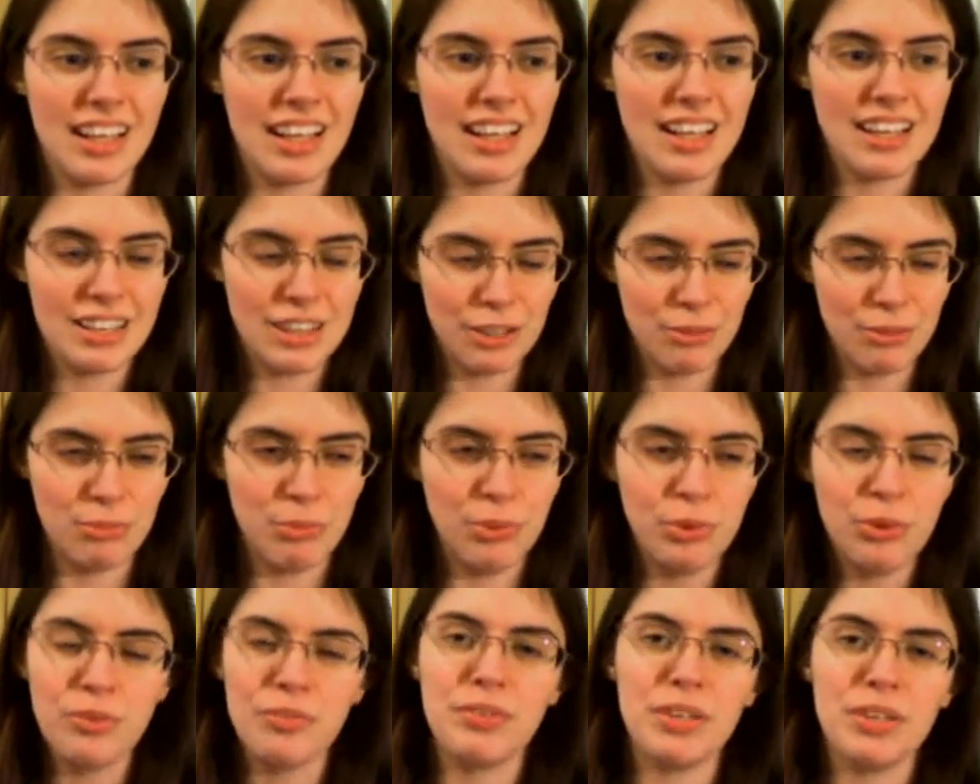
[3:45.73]
in the
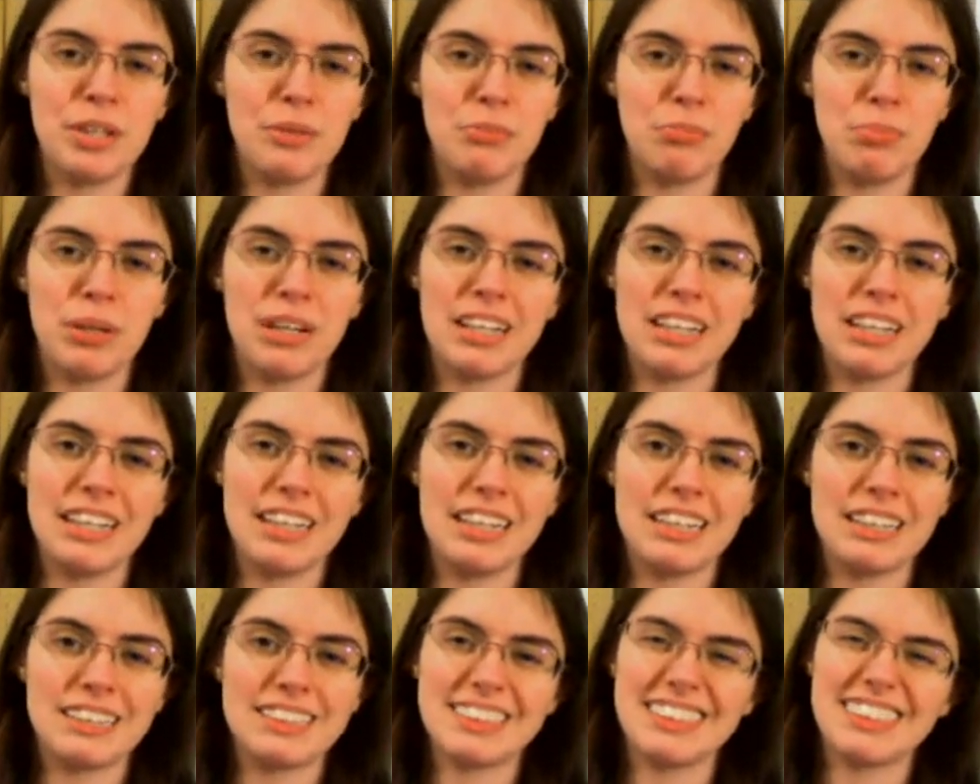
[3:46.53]
movie, but
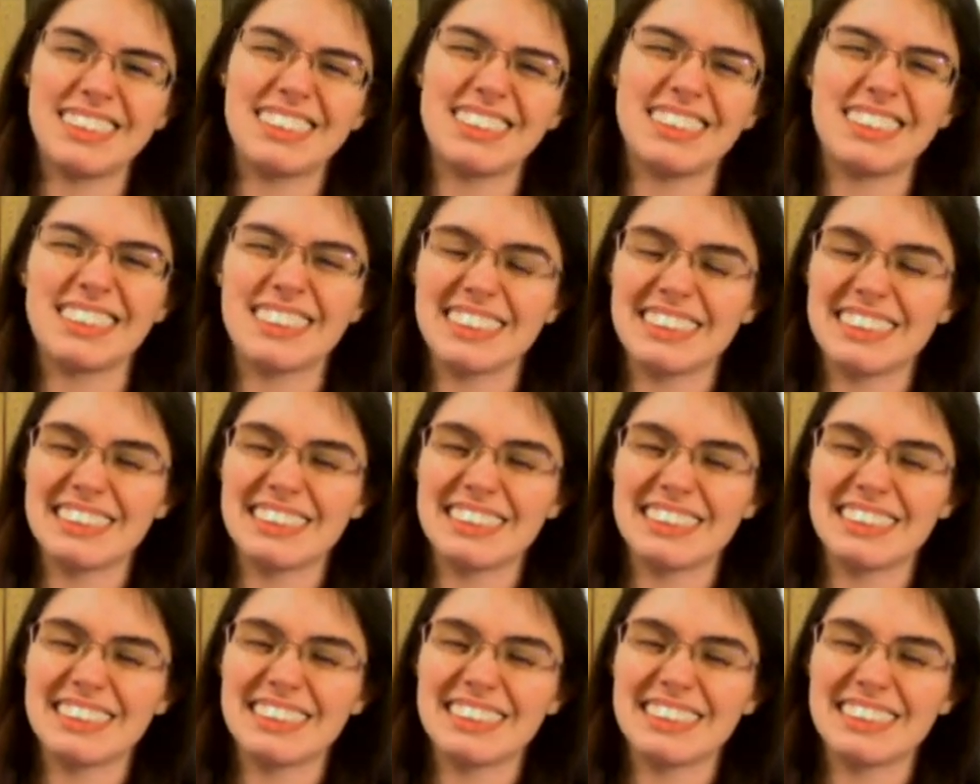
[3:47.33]
it just...